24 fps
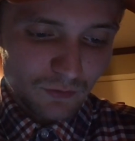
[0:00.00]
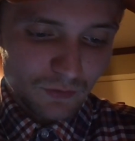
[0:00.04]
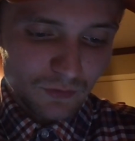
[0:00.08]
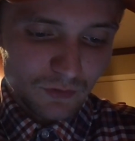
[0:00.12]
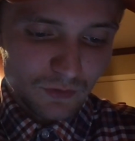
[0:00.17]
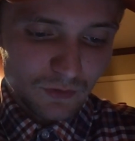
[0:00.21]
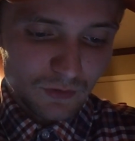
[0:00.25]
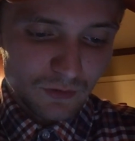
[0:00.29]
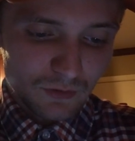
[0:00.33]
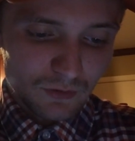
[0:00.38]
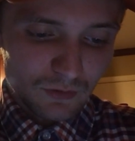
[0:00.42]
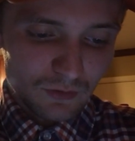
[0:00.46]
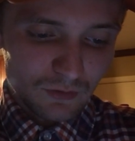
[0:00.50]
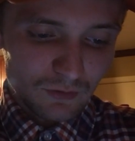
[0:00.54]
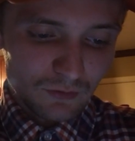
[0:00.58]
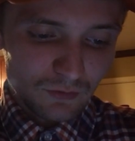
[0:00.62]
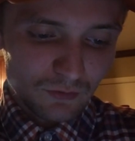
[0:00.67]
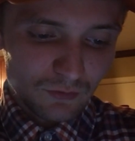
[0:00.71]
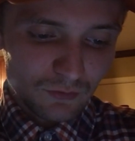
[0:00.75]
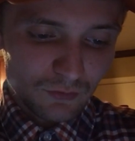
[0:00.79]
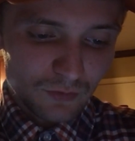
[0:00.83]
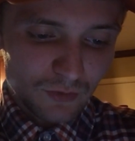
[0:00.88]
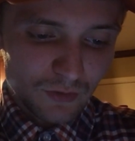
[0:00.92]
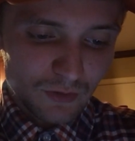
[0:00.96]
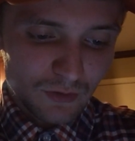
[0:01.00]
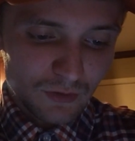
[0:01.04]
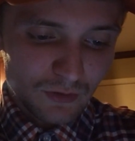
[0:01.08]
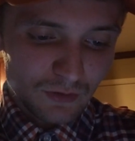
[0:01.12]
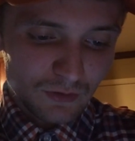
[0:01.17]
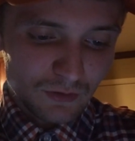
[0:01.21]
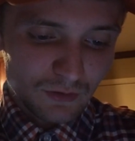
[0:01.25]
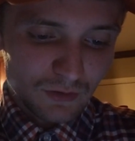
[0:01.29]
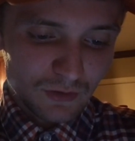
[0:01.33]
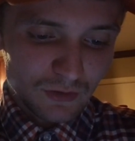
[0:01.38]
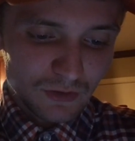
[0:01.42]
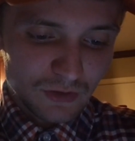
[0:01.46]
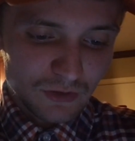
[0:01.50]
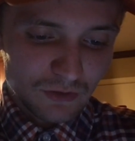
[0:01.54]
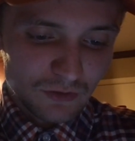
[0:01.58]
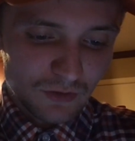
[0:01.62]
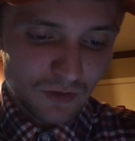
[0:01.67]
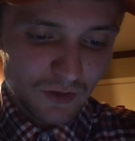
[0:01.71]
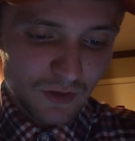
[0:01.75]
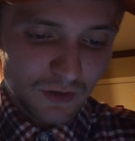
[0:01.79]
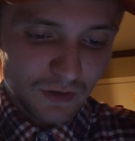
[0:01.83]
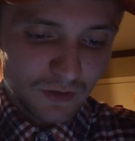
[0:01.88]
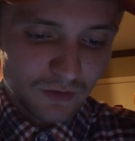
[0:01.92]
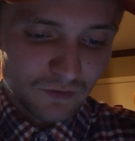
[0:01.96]
With the, written, the
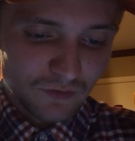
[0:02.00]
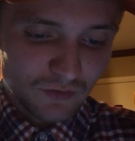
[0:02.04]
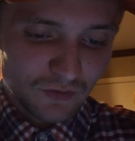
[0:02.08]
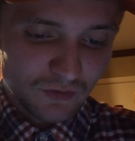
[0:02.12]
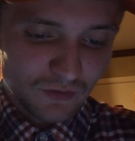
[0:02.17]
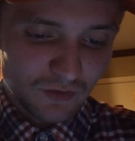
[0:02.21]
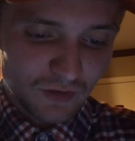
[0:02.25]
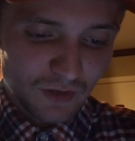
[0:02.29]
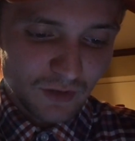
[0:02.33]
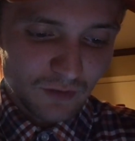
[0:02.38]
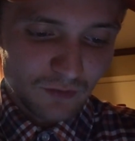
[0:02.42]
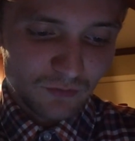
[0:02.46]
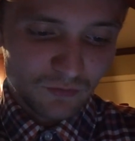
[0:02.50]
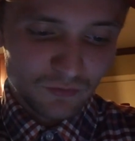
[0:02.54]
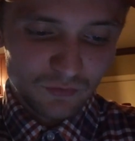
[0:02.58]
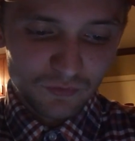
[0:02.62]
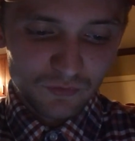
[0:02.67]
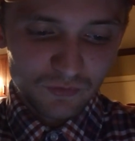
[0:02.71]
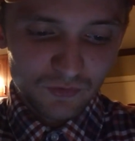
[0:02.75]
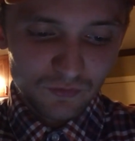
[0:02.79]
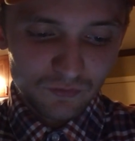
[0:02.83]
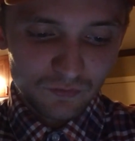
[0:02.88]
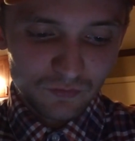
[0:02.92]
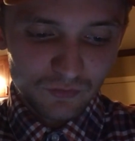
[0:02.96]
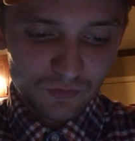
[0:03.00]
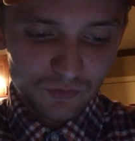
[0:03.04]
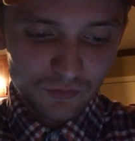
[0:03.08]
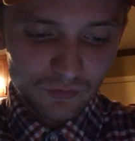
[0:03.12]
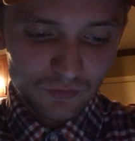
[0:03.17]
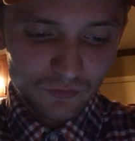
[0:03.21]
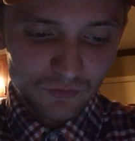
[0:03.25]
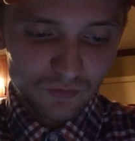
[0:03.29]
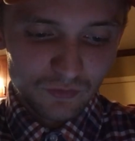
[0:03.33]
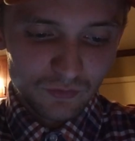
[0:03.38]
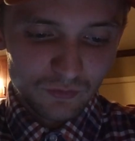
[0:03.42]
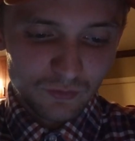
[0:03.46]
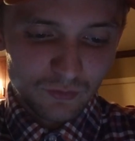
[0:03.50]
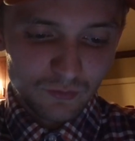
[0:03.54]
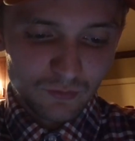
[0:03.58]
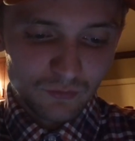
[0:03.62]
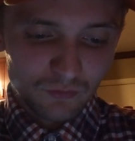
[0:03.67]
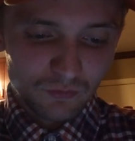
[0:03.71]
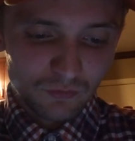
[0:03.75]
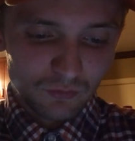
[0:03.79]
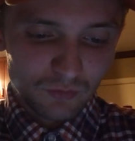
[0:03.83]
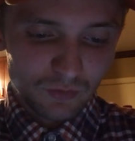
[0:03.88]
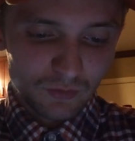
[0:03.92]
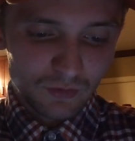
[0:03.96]
general audience at times was confused on what
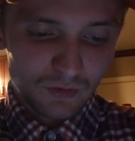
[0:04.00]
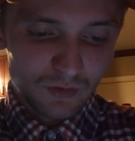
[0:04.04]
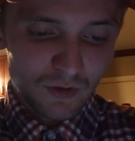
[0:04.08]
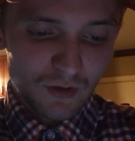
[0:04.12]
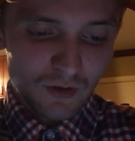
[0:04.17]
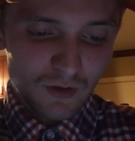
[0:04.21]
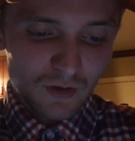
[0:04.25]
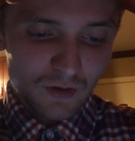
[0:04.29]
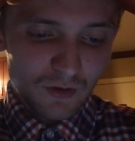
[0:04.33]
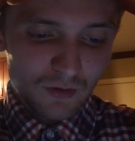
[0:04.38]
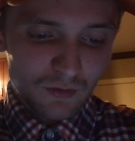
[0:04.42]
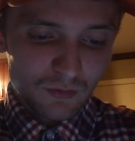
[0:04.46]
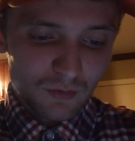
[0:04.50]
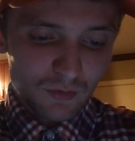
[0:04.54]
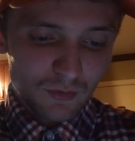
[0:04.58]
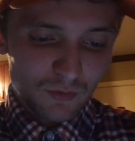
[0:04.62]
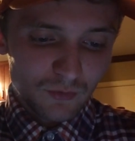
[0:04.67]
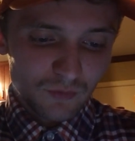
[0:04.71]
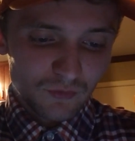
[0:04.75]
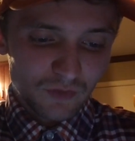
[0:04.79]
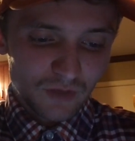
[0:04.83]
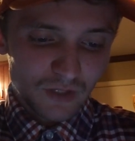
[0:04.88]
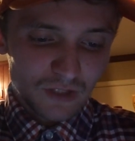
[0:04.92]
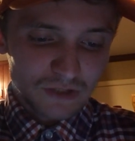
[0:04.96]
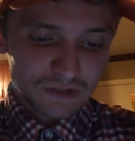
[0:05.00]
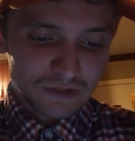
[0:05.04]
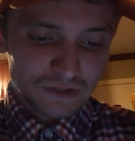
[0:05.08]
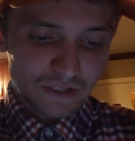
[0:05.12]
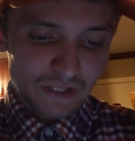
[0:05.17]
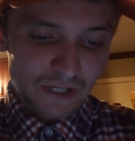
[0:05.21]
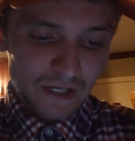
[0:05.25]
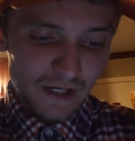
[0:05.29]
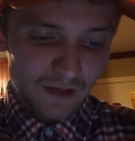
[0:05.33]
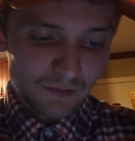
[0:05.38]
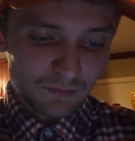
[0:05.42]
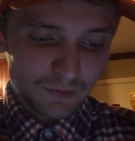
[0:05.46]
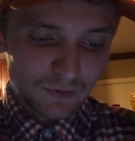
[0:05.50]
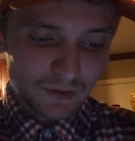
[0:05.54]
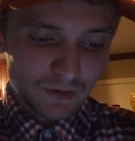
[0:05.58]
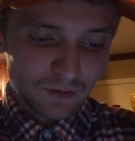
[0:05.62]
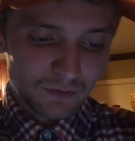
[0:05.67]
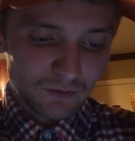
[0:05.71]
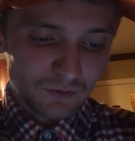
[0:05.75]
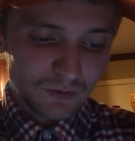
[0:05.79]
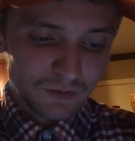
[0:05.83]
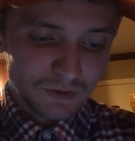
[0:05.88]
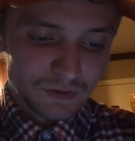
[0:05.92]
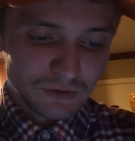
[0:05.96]
was written what was actually
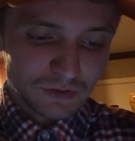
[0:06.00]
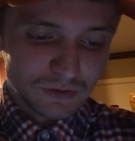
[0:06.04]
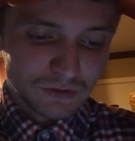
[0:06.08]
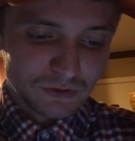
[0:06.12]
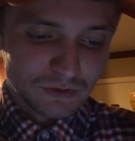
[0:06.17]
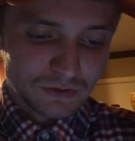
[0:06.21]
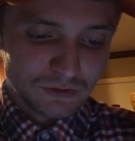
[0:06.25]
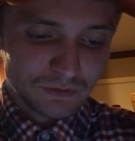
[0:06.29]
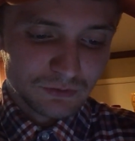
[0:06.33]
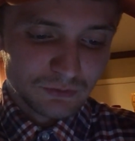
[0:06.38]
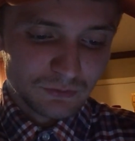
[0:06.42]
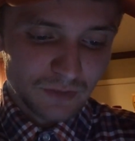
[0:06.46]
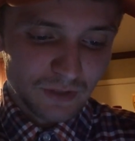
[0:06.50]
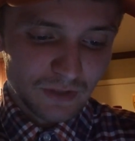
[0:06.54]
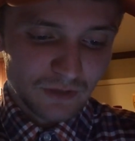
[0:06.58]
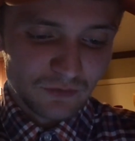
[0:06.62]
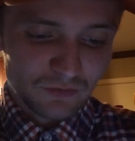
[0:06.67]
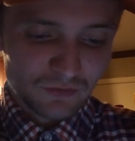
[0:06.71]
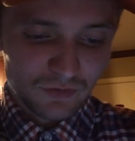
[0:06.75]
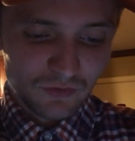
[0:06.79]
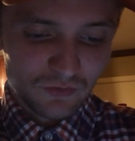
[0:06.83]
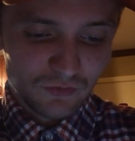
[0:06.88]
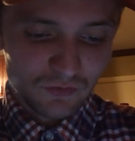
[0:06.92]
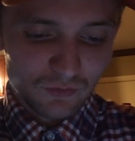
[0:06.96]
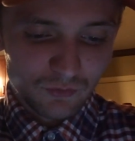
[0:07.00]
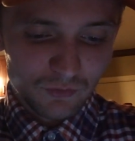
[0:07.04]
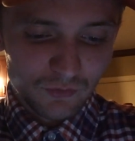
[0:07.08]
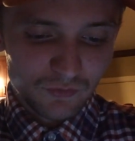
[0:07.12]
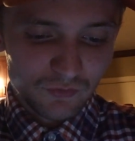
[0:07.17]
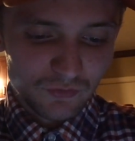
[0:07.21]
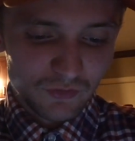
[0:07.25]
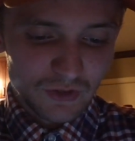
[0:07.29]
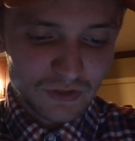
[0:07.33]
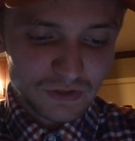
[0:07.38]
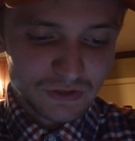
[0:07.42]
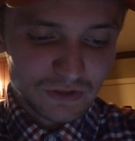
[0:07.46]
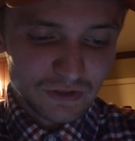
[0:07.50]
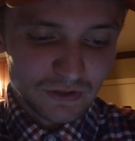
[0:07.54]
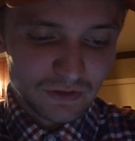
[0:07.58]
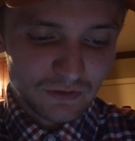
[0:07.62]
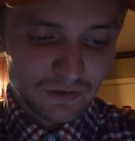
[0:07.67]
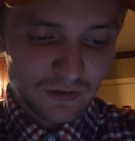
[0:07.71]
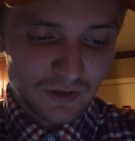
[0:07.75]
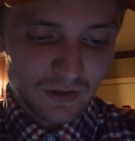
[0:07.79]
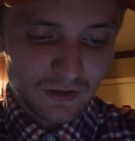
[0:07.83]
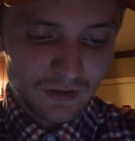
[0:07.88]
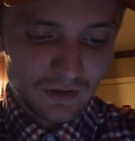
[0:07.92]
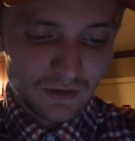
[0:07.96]
happening, which makes this a refreshing
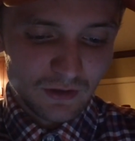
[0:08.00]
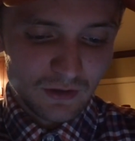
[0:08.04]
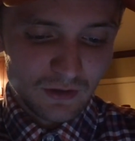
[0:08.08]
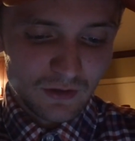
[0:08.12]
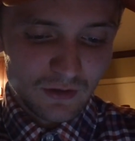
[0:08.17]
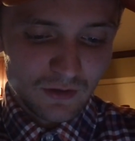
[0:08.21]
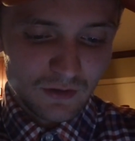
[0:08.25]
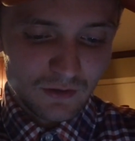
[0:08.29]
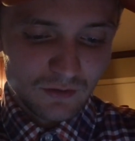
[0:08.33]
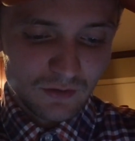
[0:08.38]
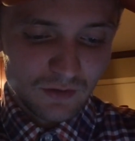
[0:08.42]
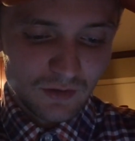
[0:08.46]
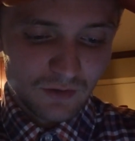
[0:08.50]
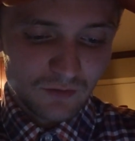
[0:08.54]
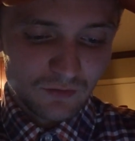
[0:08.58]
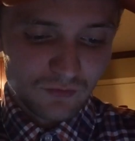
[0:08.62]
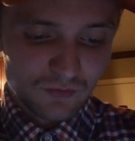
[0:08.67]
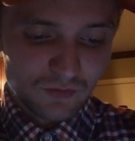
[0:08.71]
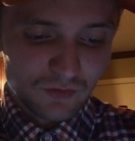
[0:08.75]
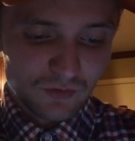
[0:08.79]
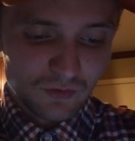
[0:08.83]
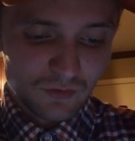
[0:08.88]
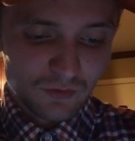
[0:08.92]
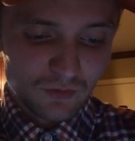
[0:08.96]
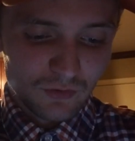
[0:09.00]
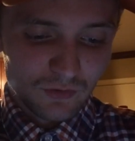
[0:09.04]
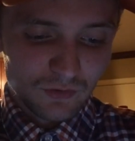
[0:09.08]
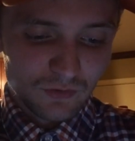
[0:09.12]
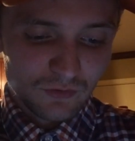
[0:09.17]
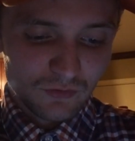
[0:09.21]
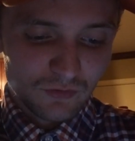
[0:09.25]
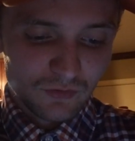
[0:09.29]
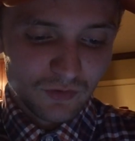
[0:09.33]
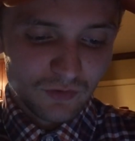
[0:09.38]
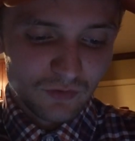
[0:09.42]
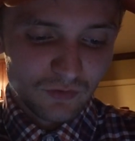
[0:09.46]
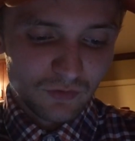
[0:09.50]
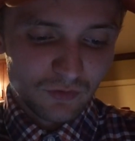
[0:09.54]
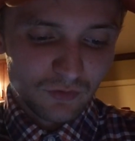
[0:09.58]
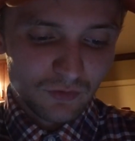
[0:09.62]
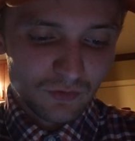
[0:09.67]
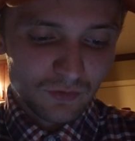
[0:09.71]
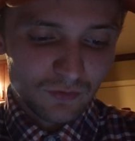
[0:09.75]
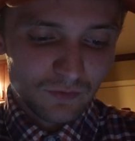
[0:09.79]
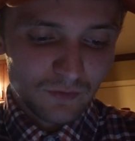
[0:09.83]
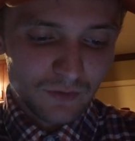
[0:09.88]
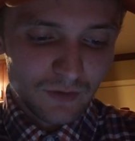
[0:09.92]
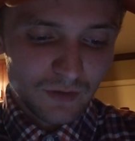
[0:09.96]
take take for the whole industry as a
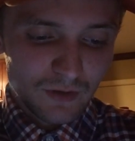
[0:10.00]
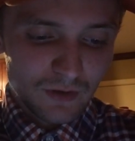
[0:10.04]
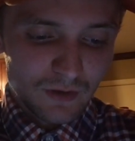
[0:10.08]
whole.